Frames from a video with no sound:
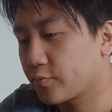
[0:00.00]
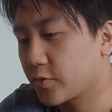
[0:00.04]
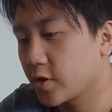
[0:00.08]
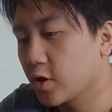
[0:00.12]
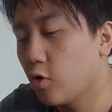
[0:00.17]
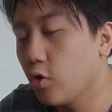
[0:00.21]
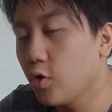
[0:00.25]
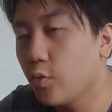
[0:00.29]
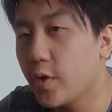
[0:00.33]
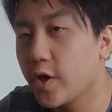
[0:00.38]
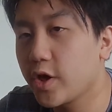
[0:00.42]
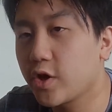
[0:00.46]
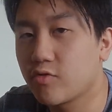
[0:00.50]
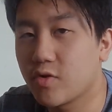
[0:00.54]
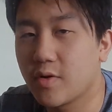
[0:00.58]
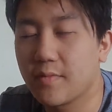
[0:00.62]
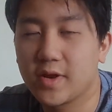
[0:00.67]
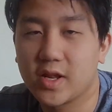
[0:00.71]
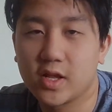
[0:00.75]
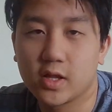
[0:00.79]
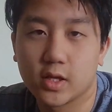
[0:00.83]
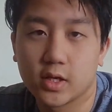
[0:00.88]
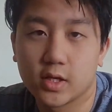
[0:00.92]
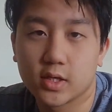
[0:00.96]
The only way you can
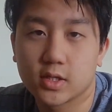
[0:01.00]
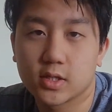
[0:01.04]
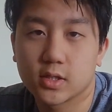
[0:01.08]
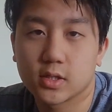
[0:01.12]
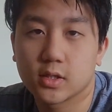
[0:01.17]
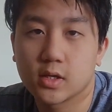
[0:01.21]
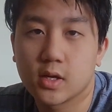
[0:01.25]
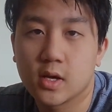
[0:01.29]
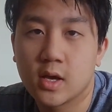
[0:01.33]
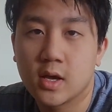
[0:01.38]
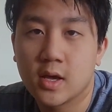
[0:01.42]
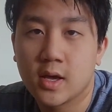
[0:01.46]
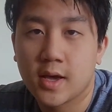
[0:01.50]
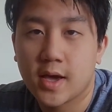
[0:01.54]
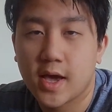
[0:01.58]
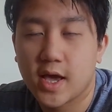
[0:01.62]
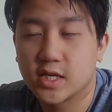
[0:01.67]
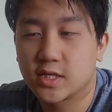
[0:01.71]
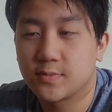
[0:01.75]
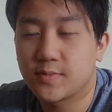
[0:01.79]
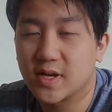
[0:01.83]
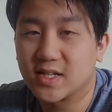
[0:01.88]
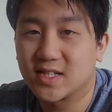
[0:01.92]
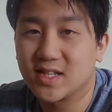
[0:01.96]
remedy this
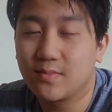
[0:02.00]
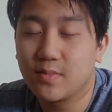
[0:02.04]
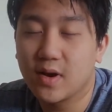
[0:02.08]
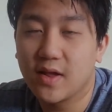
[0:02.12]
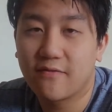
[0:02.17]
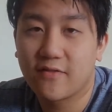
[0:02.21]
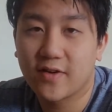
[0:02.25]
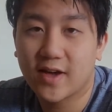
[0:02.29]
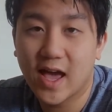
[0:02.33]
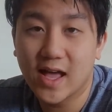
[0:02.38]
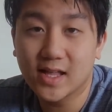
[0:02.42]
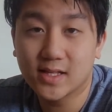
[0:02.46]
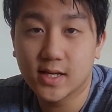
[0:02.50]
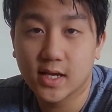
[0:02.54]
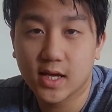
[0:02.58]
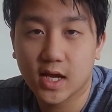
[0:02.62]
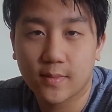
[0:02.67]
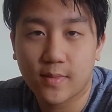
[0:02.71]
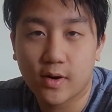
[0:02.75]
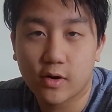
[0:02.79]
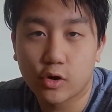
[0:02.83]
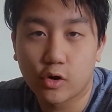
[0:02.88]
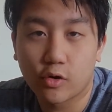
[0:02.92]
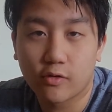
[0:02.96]
is by simply forgetting
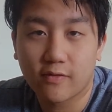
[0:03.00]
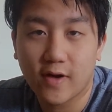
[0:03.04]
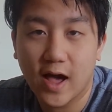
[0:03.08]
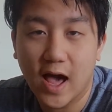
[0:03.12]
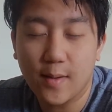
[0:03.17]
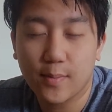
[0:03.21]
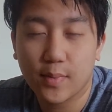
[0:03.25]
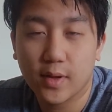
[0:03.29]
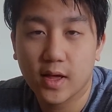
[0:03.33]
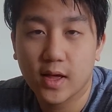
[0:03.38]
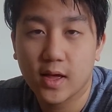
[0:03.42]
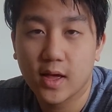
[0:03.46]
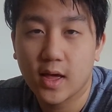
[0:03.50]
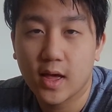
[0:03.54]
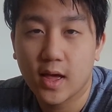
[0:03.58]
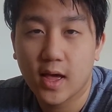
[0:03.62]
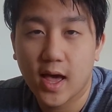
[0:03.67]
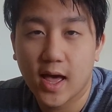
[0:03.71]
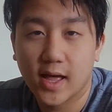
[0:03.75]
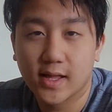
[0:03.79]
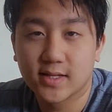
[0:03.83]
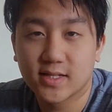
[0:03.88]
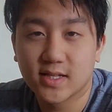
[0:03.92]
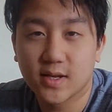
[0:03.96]
about NoFap
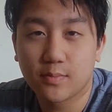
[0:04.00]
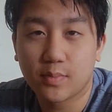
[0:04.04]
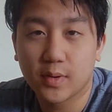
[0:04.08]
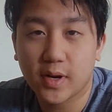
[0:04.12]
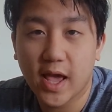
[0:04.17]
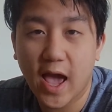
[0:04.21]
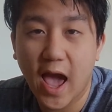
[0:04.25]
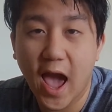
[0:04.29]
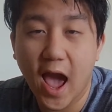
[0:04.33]
and simply